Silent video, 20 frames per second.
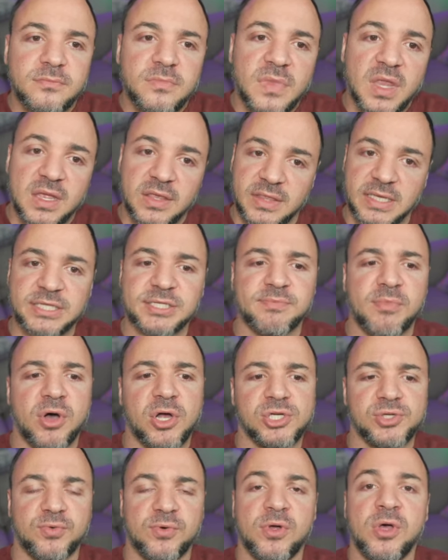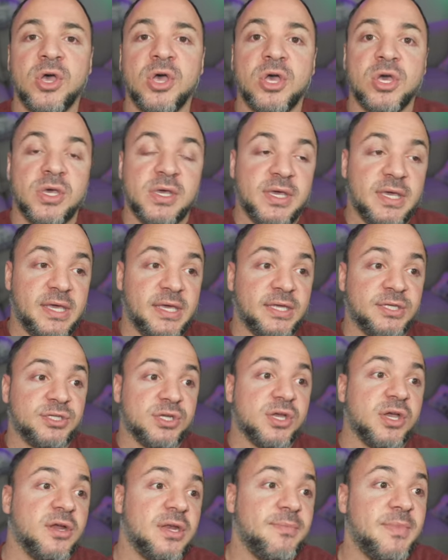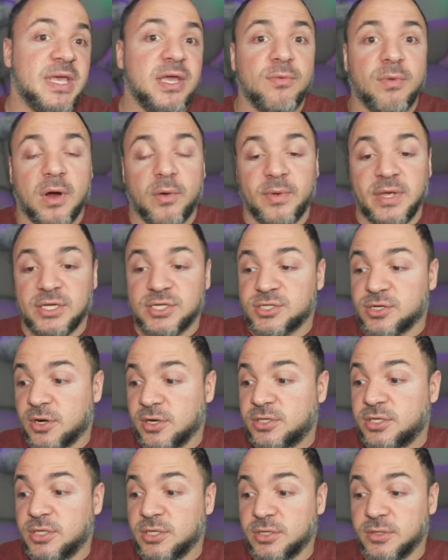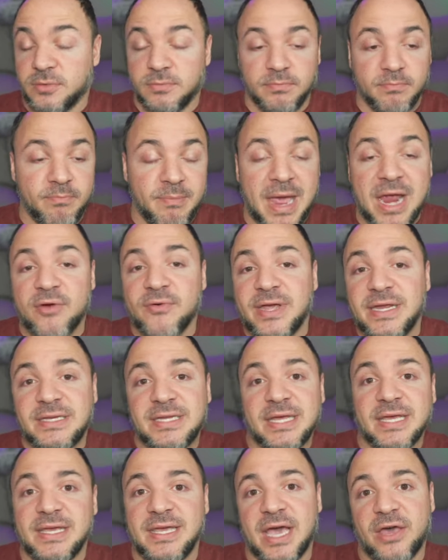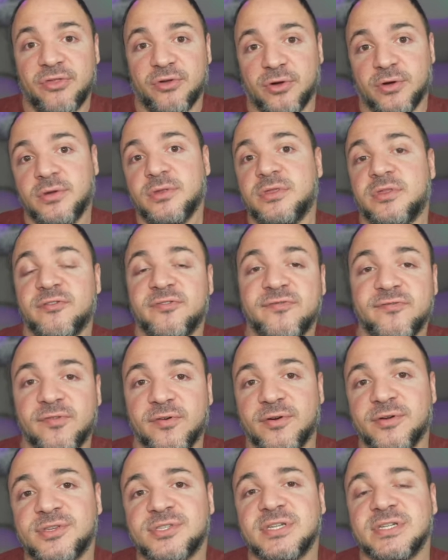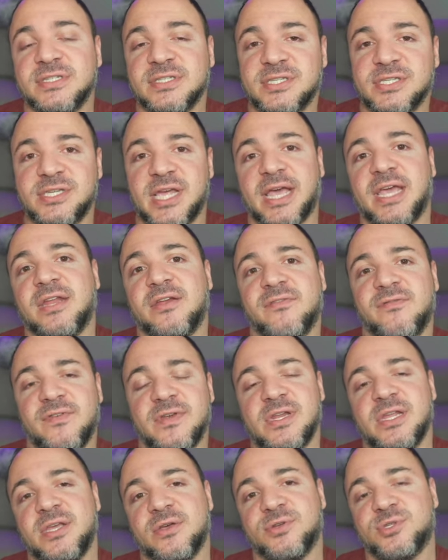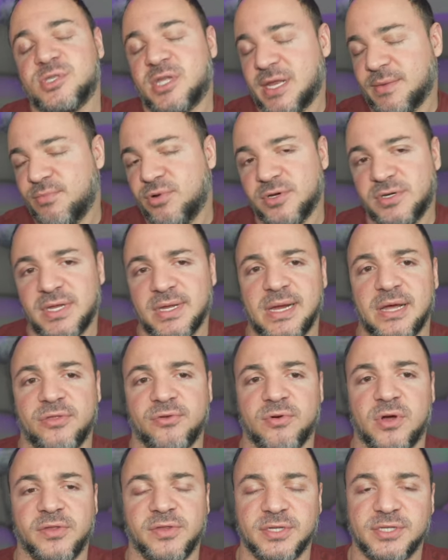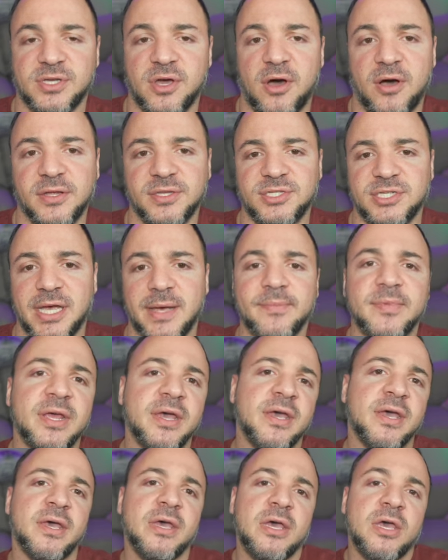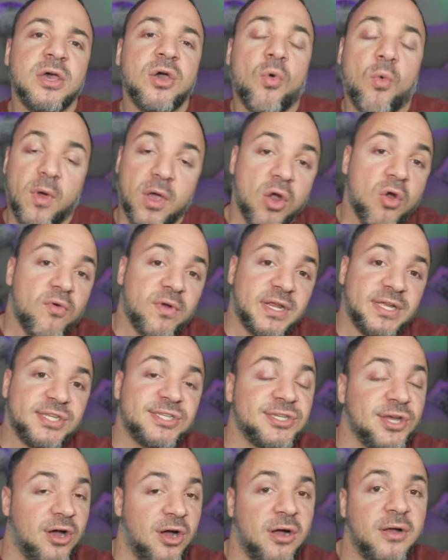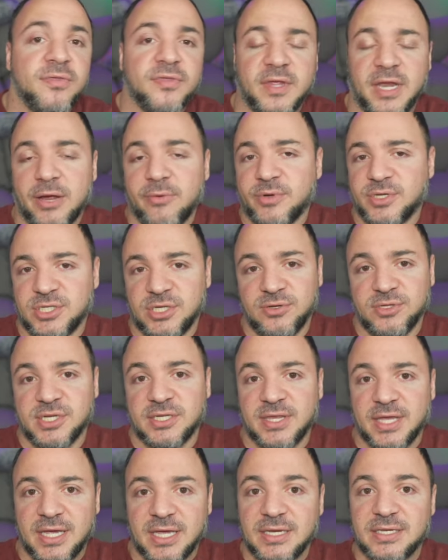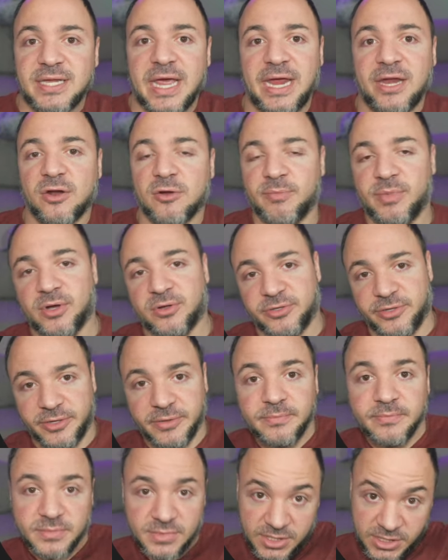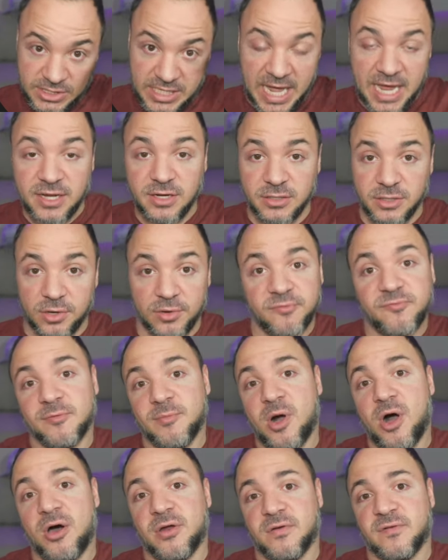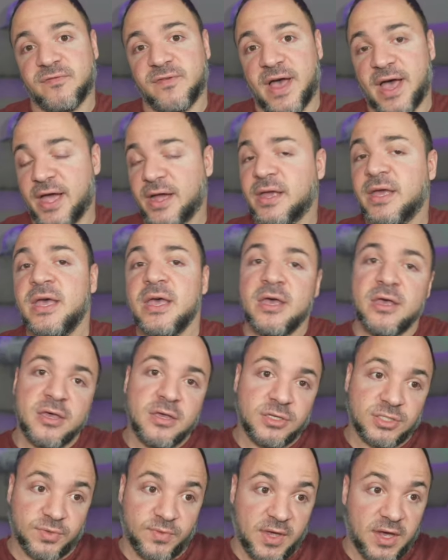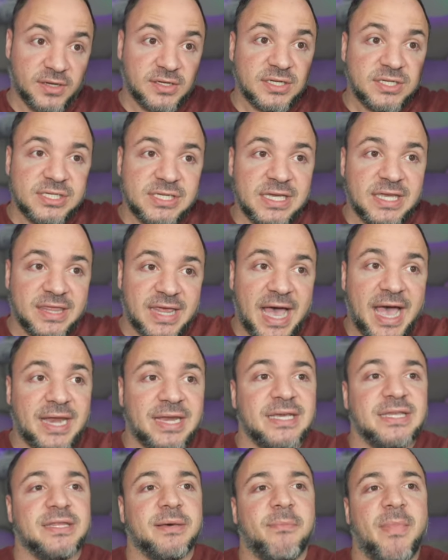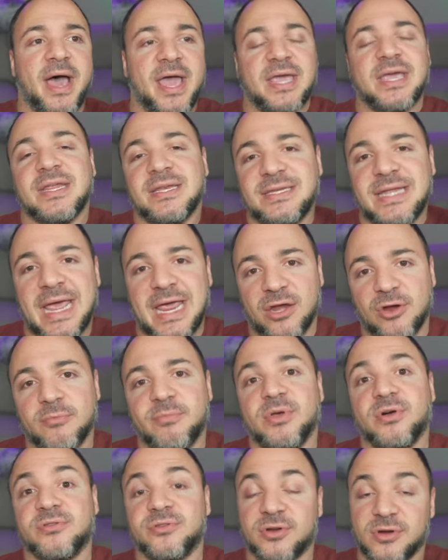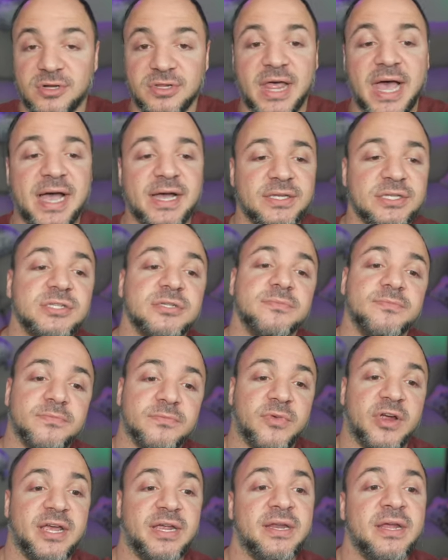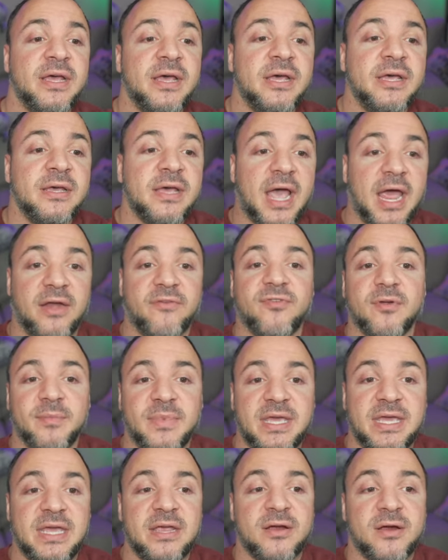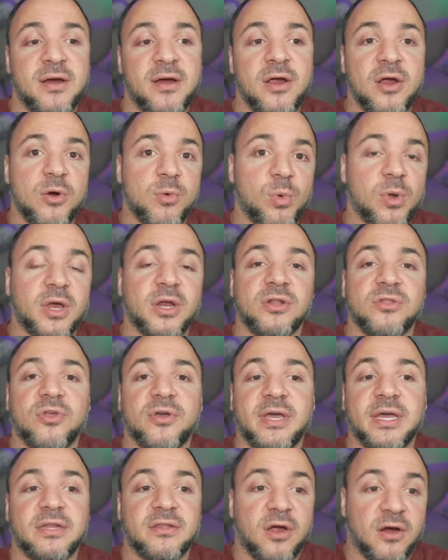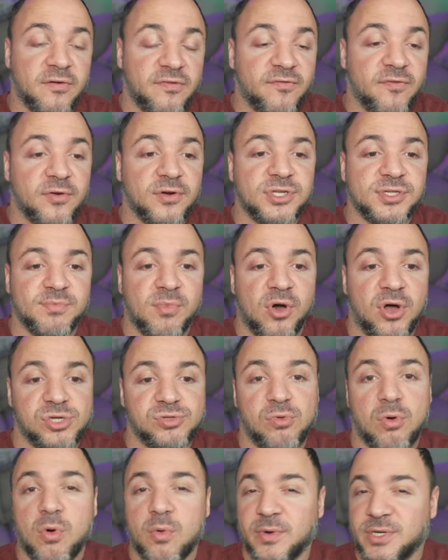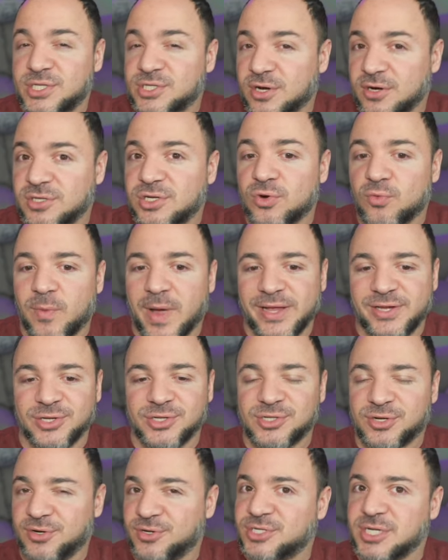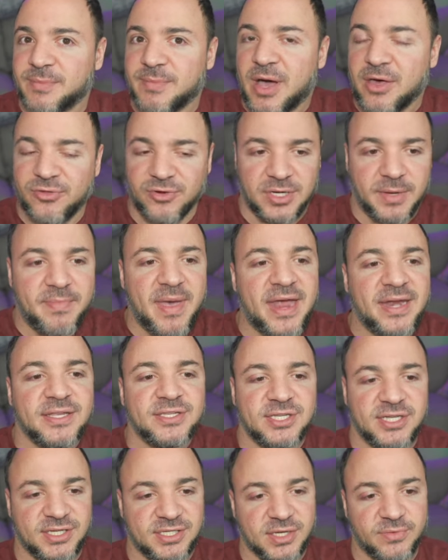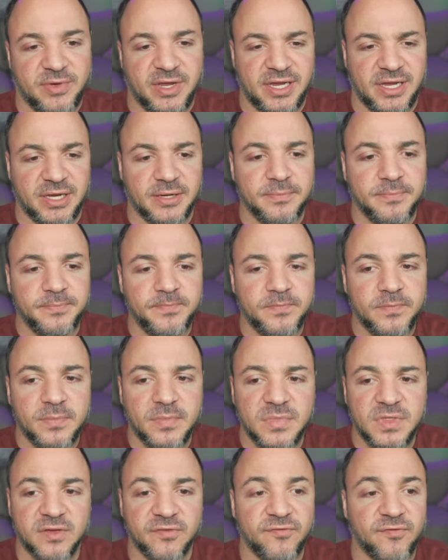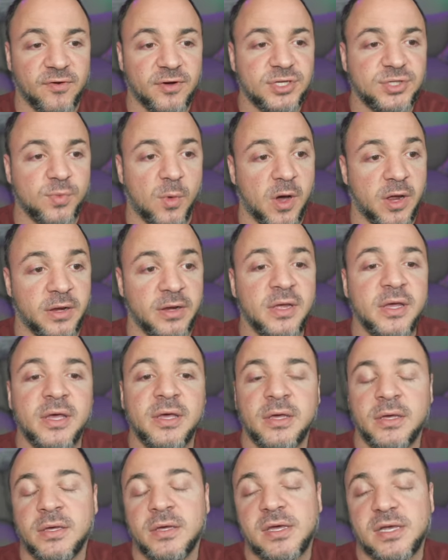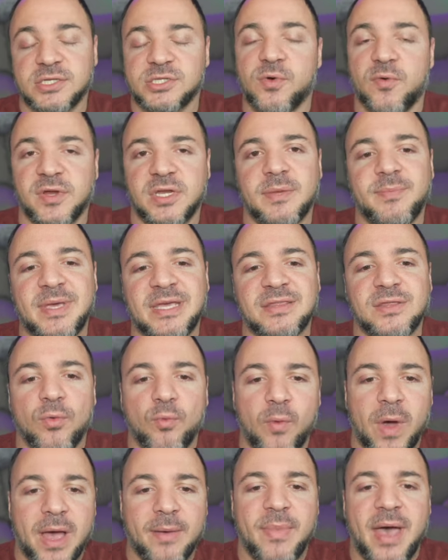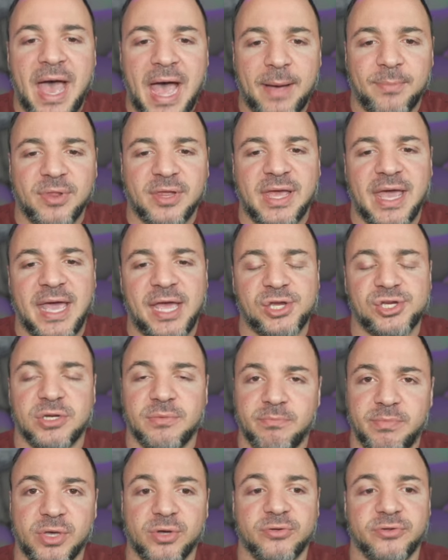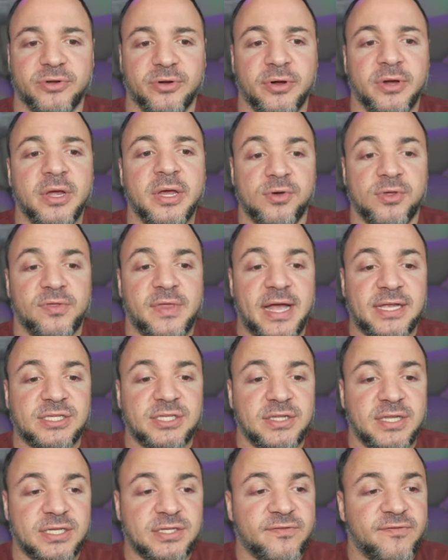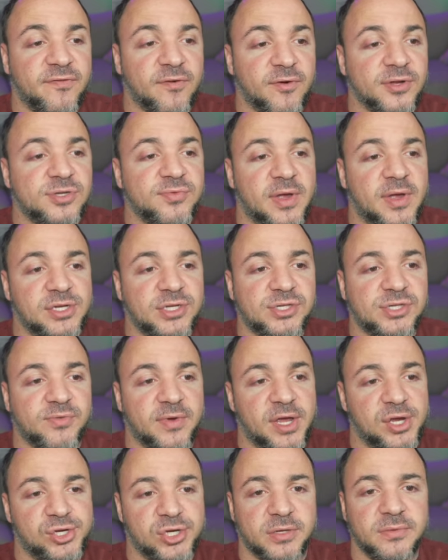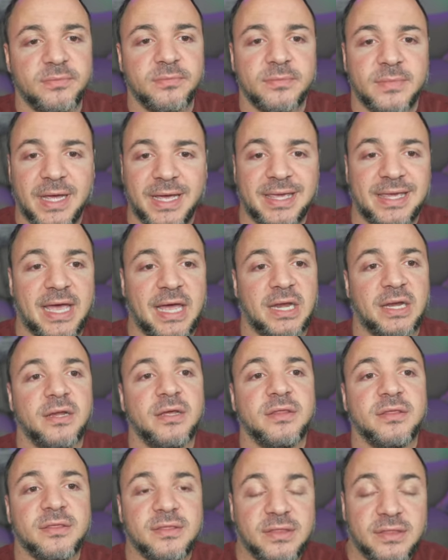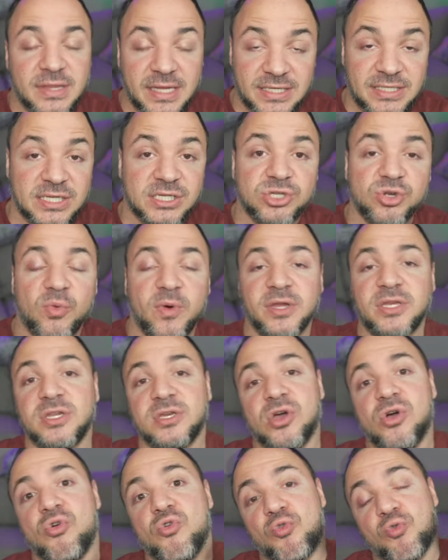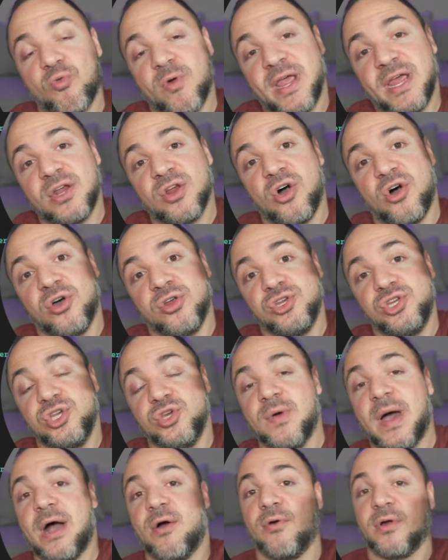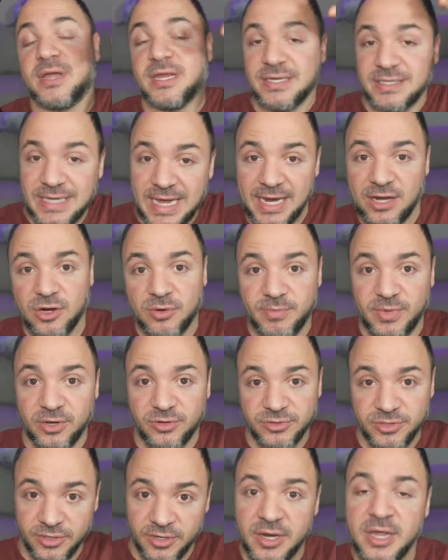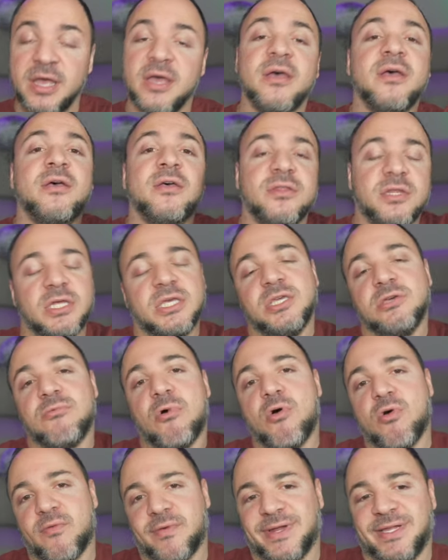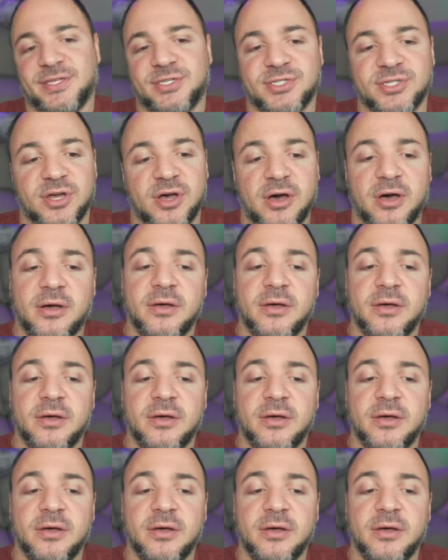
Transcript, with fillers: This module is going to be where we start to marry together the first and second videos that I put together on this concept. We already saw that I was using the container builder standalone from AutoFac, so we got to see that in the My Container Builder class, right? And from here, we're going to look at our first module where we start to register some other dependencies that we need. The first one is going to be the web application builder. That's this first registration. Again, this is going to go right onto our container builder that you already saw.